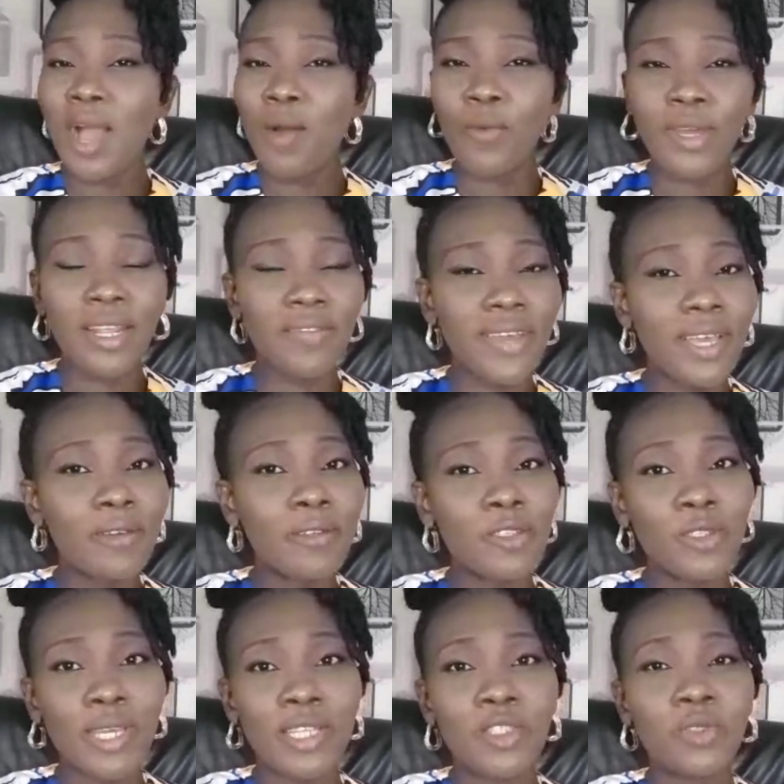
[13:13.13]
And whatever
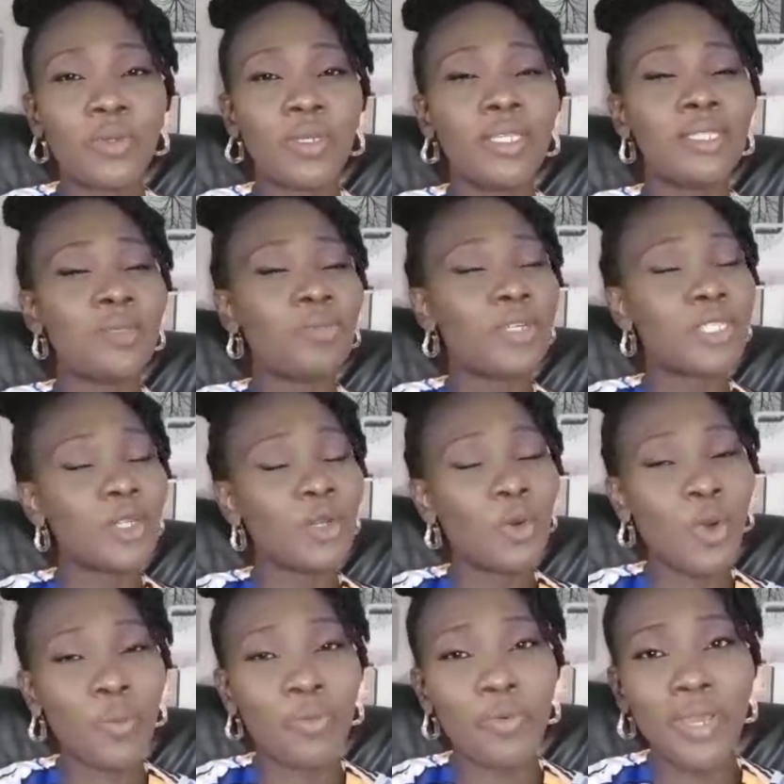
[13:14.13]
else you are doing, the body
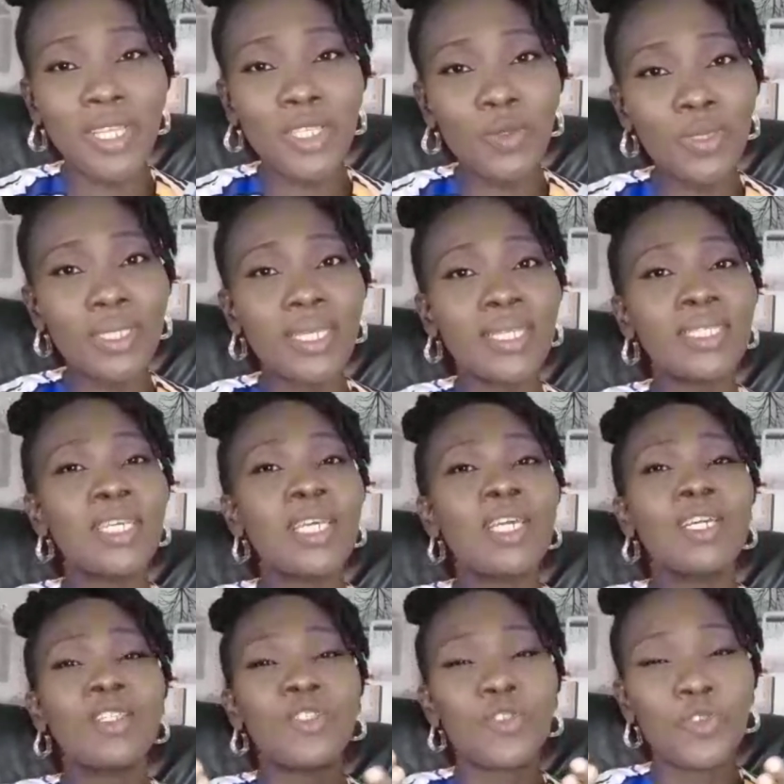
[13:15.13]
cooperates with it
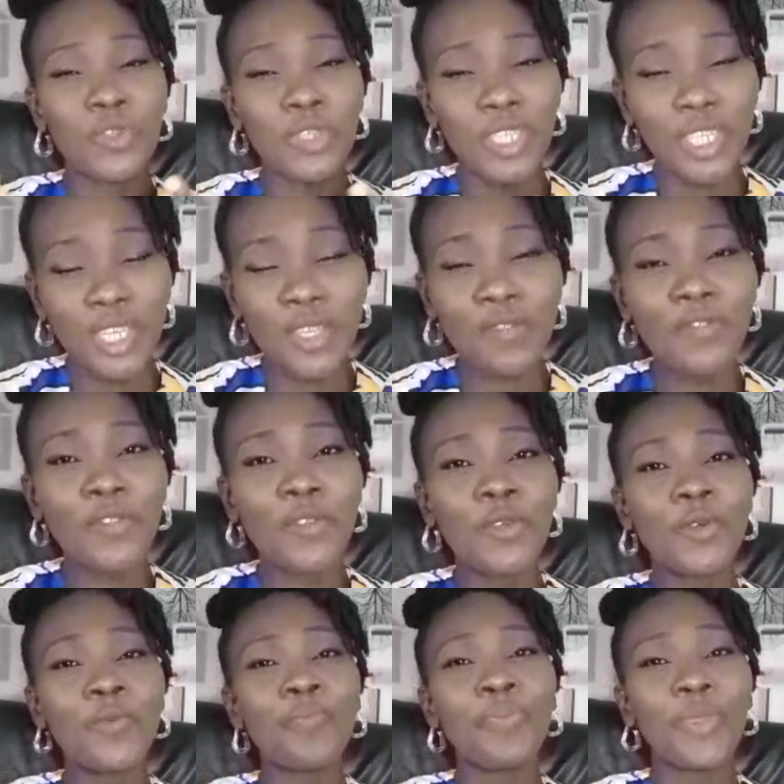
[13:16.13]
to
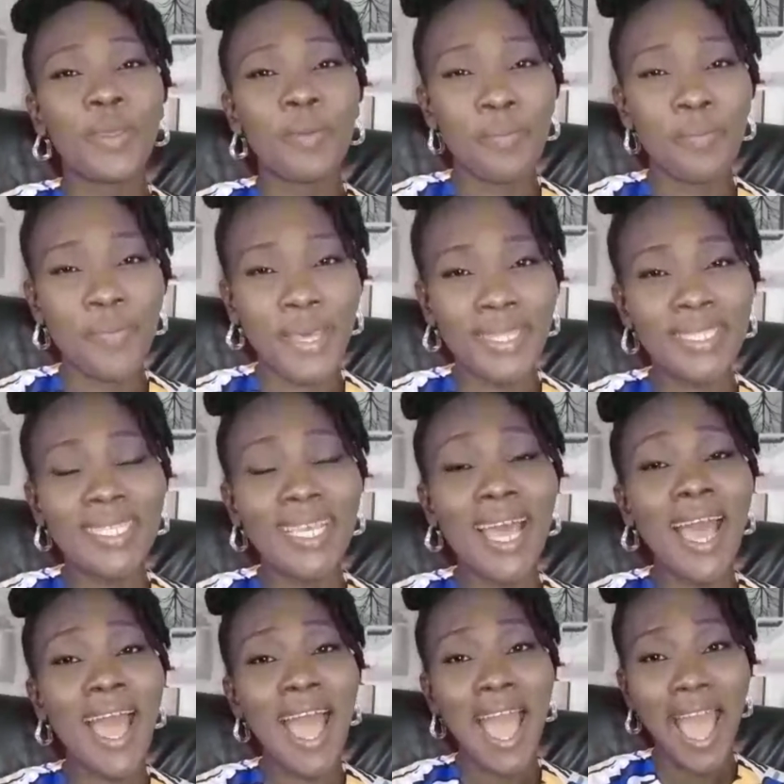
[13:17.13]
give you
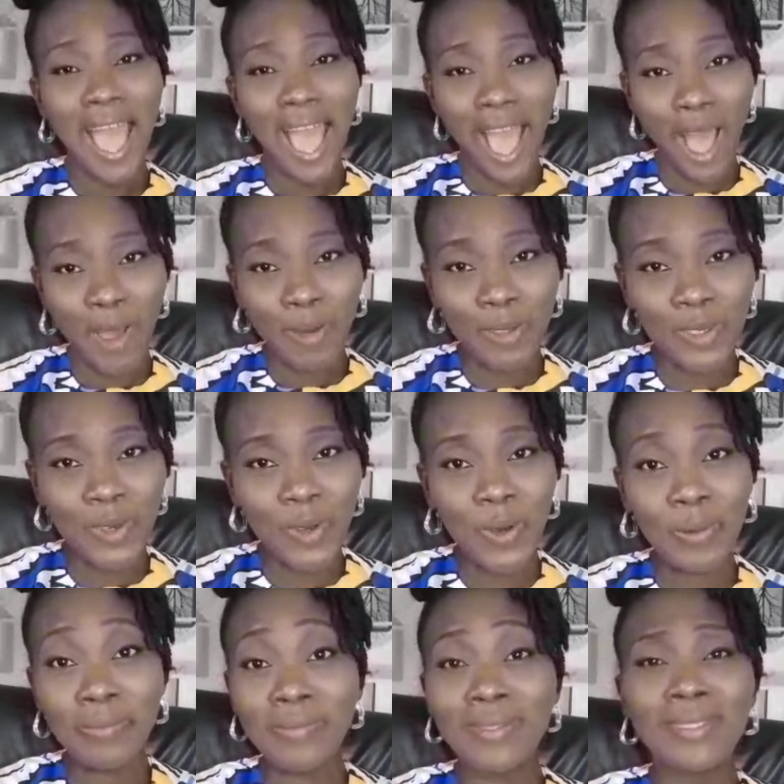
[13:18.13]
better
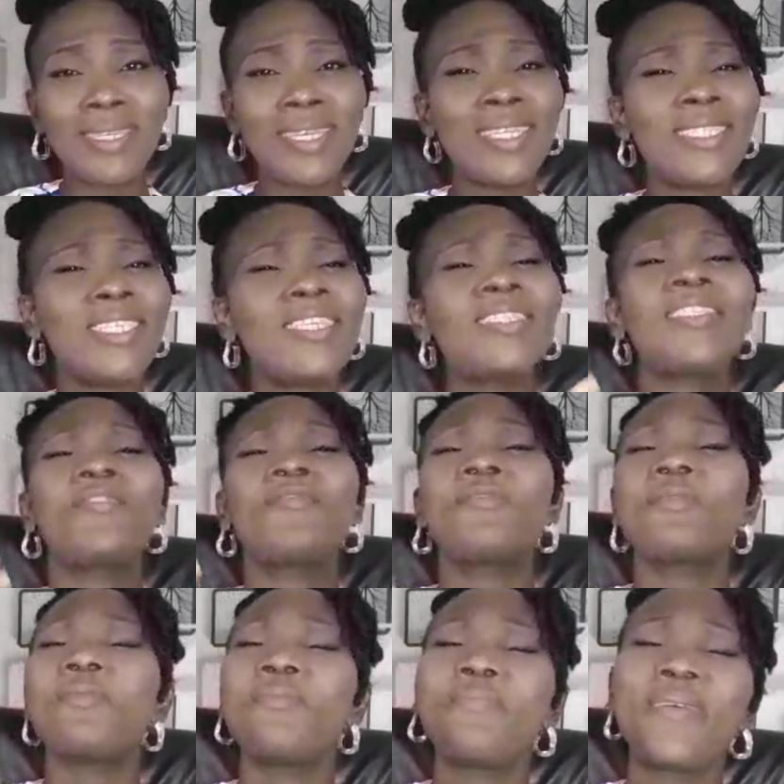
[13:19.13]
outcomes. It is
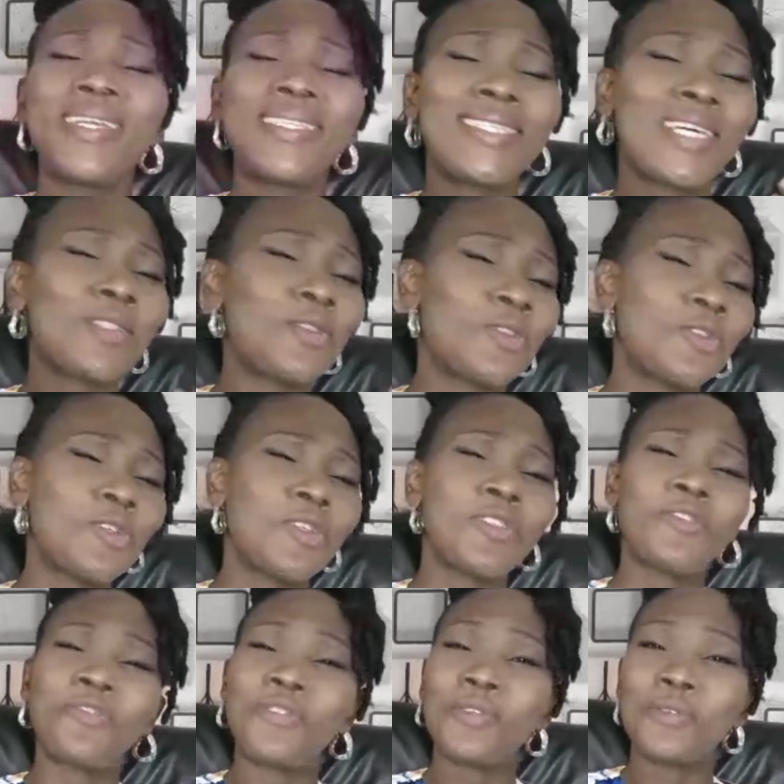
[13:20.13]
even better to
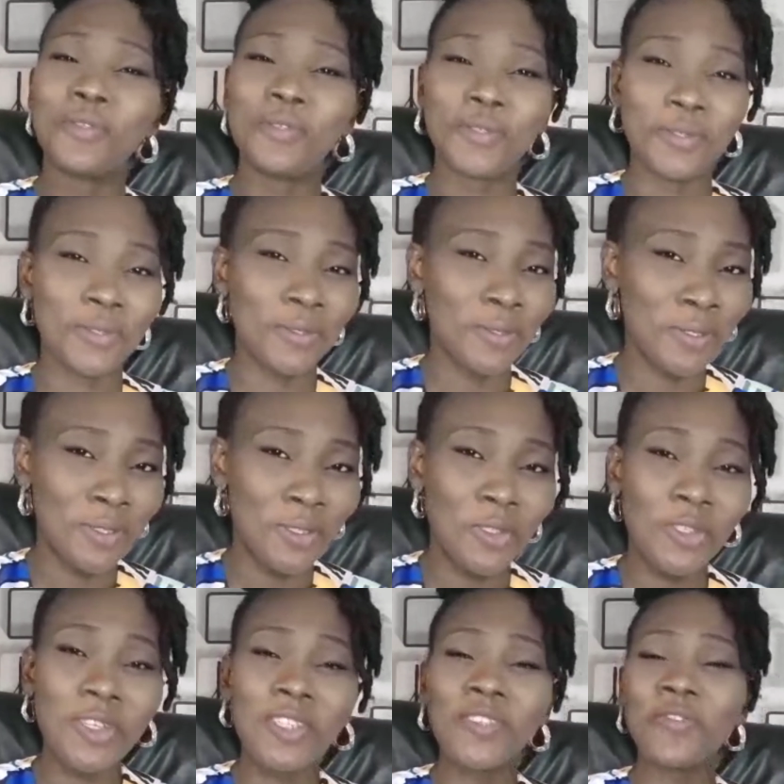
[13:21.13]
just feel good,
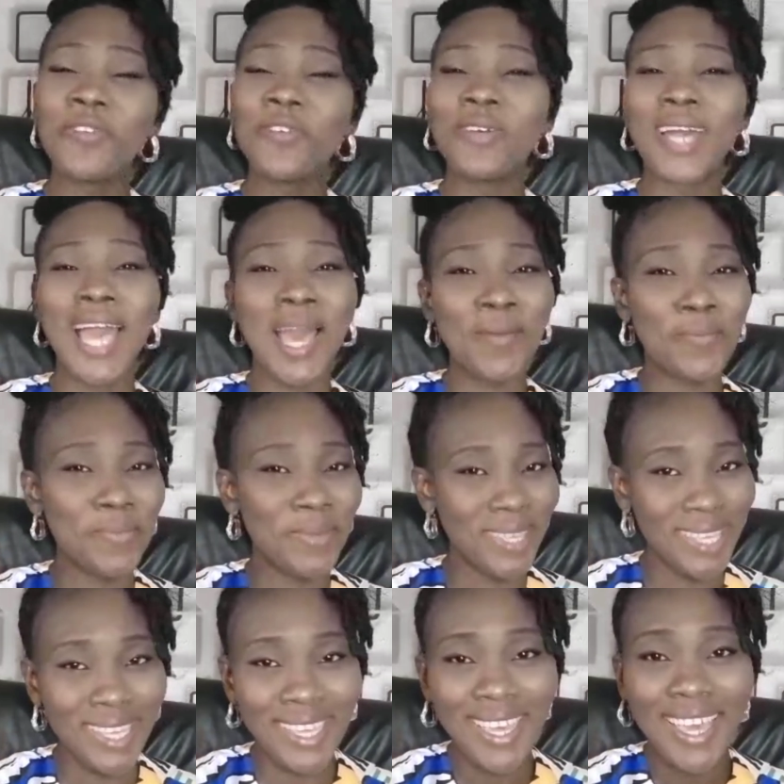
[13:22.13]
to just feel happy.